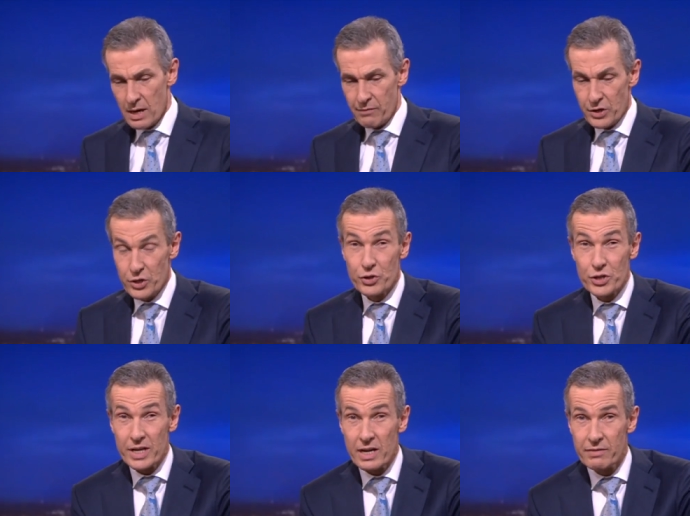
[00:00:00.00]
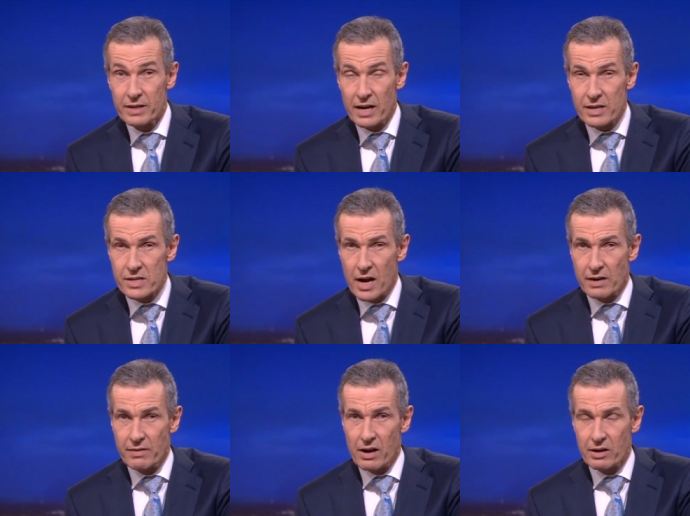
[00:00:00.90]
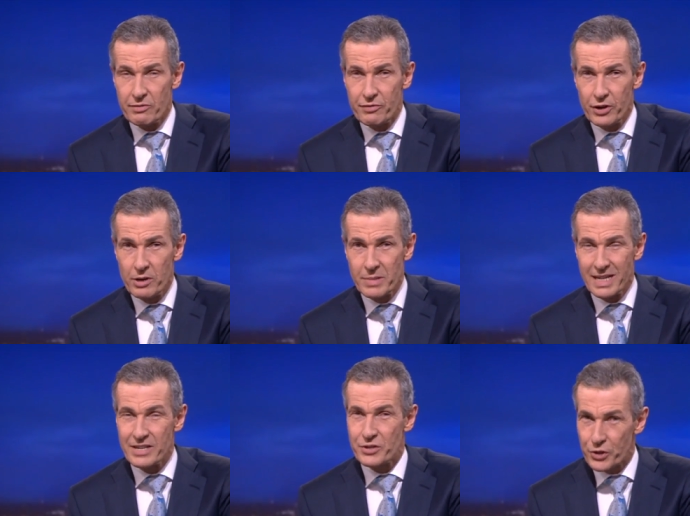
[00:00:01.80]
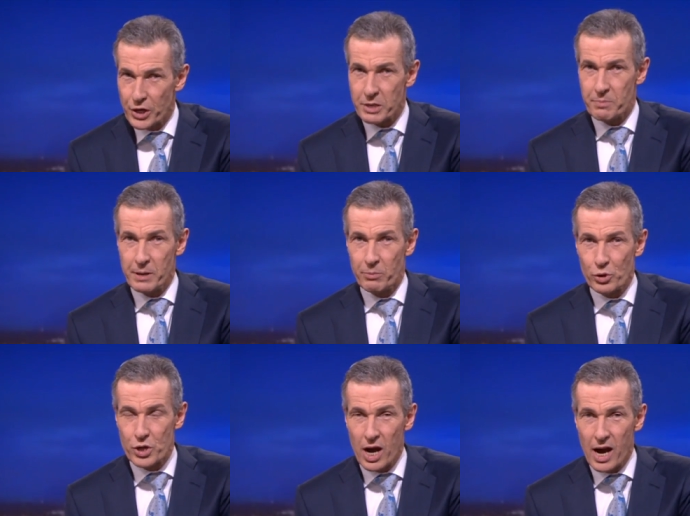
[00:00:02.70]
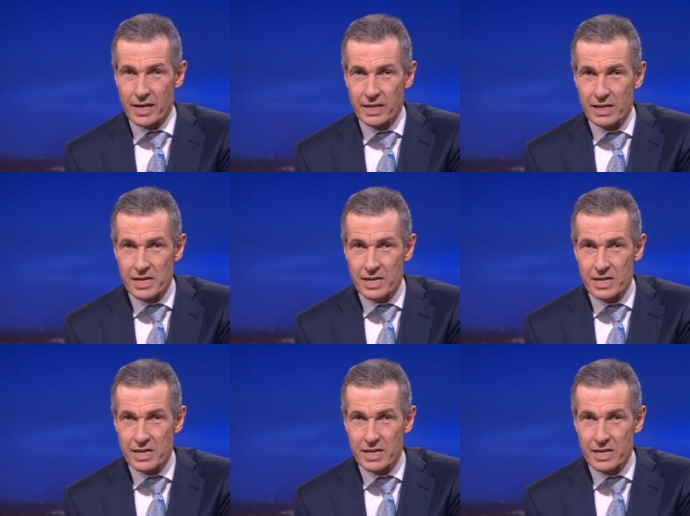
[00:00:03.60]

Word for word: Officials in Afghanistan have now confirmed at least thirty people died in an